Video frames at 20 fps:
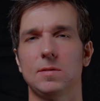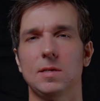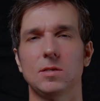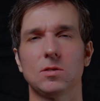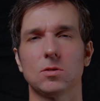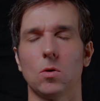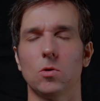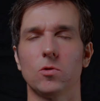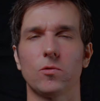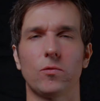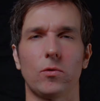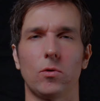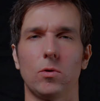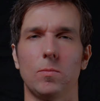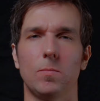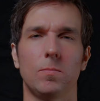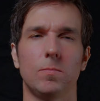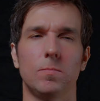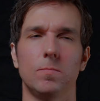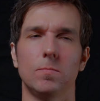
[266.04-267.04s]
This goes
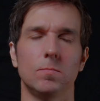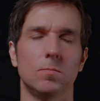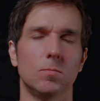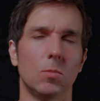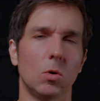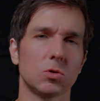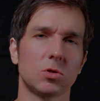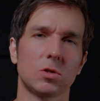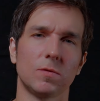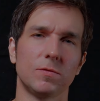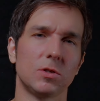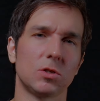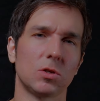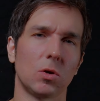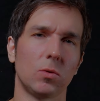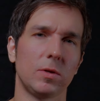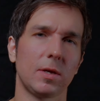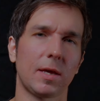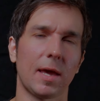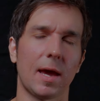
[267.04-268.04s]
for most of the
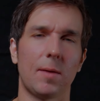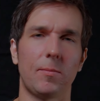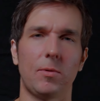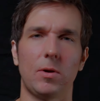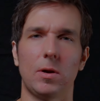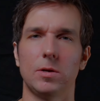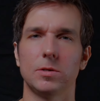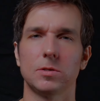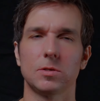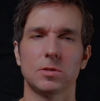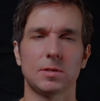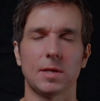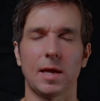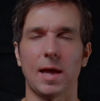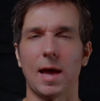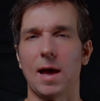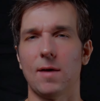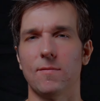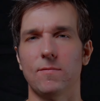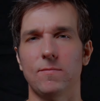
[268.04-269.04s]
Sony cameras.
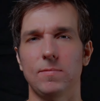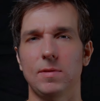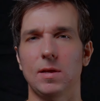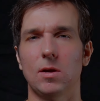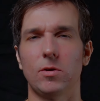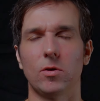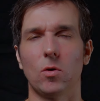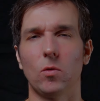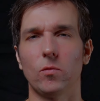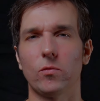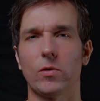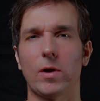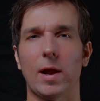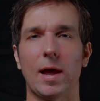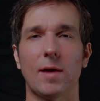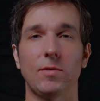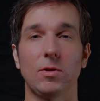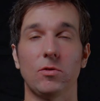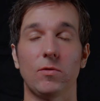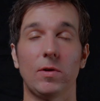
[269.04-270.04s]
They're known for
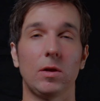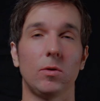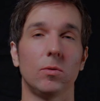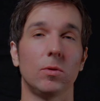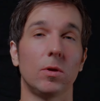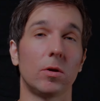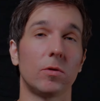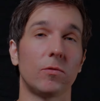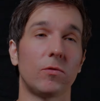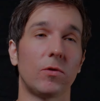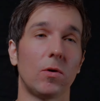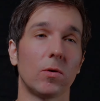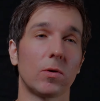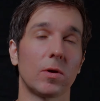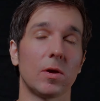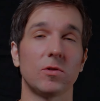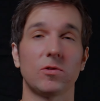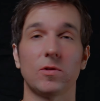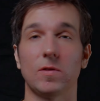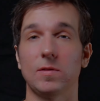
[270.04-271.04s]
having really good
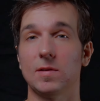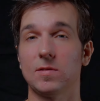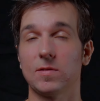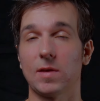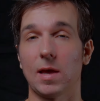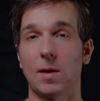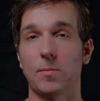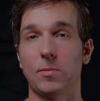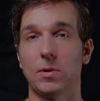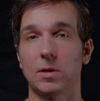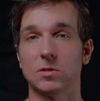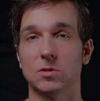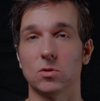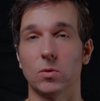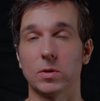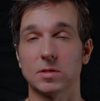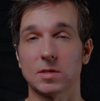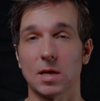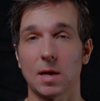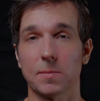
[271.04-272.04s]
autofocus, and this camera is
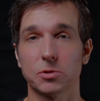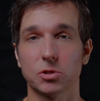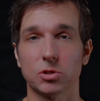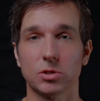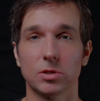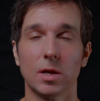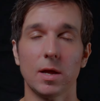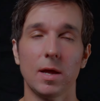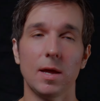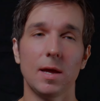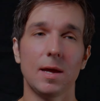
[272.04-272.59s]
no exception.